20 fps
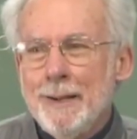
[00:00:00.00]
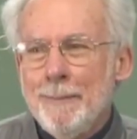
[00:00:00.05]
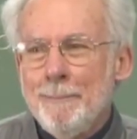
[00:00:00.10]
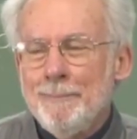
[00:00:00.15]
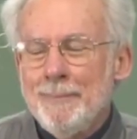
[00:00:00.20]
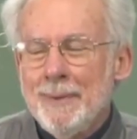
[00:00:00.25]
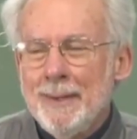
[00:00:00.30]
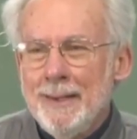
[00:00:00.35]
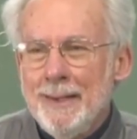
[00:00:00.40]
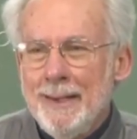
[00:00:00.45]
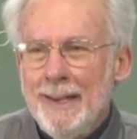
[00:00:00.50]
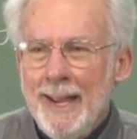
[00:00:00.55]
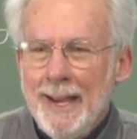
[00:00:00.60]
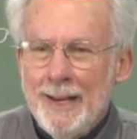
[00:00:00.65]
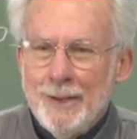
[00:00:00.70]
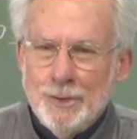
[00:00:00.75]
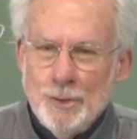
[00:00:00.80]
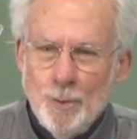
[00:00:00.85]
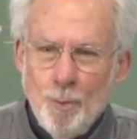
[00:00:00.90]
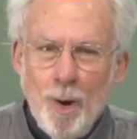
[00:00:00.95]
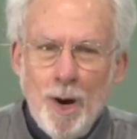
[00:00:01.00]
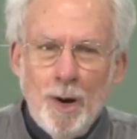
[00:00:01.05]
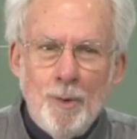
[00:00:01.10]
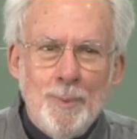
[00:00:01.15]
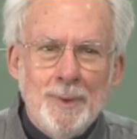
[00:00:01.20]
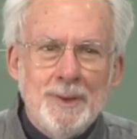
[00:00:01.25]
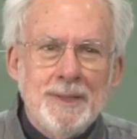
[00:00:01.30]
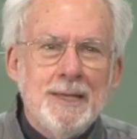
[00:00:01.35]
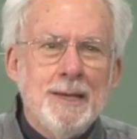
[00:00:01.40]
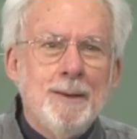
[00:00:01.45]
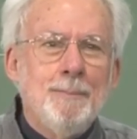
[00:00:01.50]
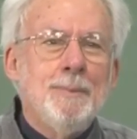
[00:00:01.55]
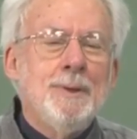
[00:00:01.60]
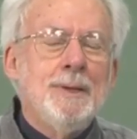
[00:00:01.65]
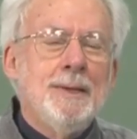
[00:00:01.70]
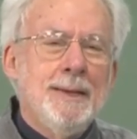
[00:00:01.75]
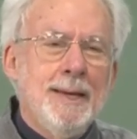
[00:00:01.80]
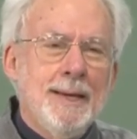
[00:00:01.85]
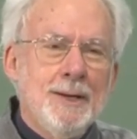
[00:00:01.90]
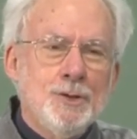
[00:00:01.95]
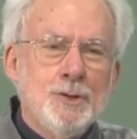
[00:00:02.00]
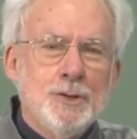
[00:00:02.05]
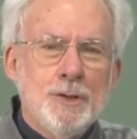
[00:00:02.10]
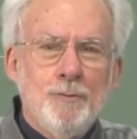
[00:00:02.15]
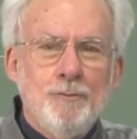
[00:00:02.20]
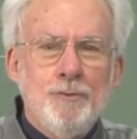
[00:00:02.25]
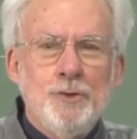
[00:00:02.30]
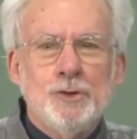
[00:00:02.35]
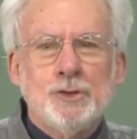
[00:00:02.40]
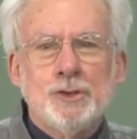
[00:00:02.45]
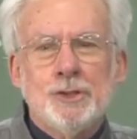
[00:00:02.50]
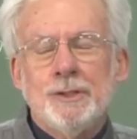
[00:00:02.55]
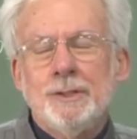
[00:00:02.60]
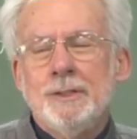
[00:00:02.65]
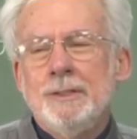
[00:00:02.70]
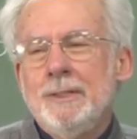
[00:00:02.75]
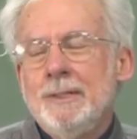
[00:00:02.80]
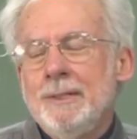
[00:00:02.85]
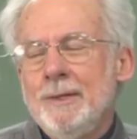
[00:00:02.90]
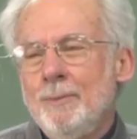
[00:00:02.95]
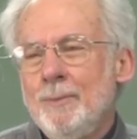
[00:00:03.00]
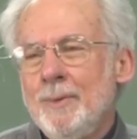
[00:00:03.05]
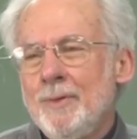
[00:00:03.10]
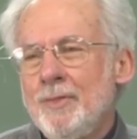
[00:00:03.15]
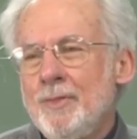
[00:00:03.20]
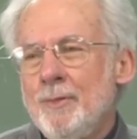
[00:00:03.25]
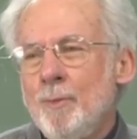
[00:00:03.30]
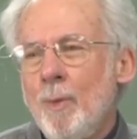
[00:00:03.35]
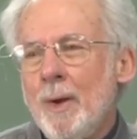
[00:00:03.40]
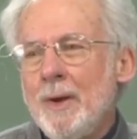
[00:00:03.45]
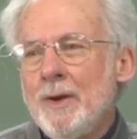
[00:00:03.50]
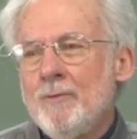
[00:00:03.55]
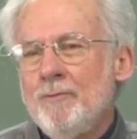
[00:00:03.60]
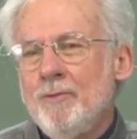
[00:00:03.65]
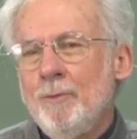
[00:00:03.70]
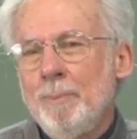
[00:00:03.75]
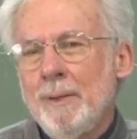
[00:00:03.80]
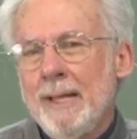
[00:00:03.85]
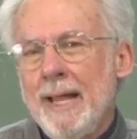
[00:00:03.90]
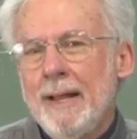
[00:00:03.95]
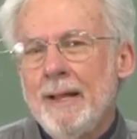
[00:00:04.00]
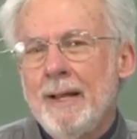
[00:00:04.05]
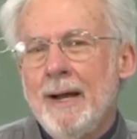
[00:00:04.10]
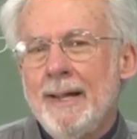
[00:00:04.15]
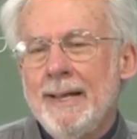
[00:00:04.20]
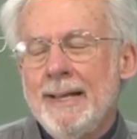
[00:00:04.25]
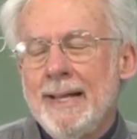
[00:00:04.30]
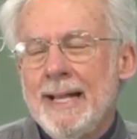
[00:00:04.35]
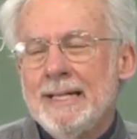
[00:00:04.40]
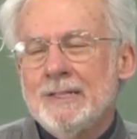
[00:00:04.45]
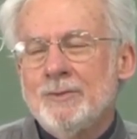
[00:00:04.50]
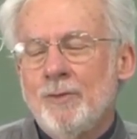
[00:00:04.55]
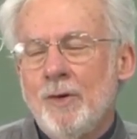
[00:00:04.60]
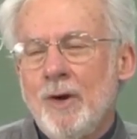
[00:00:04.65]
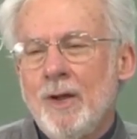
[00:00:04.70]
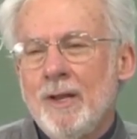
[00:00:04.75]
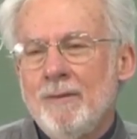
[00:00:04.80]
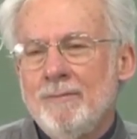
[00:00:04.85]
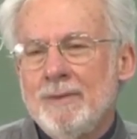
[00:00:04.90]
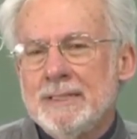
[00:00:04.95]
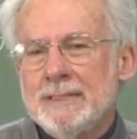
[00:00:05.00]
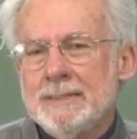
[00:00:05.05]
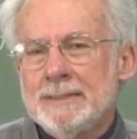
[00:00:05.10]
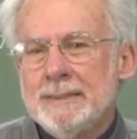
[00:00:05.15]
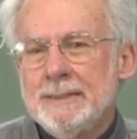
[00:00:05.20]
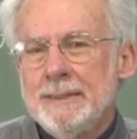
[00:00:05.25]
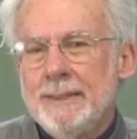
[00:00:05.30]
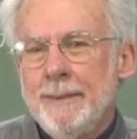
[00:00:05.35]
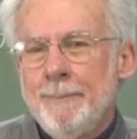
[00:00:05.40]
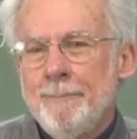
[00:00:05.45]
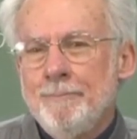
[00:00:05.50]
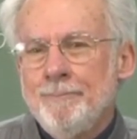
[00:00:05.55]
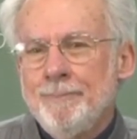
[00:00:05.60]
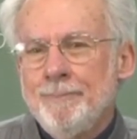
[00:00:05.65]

kingdom and to walk with Him into the future with the wonderful plan God has for all of us.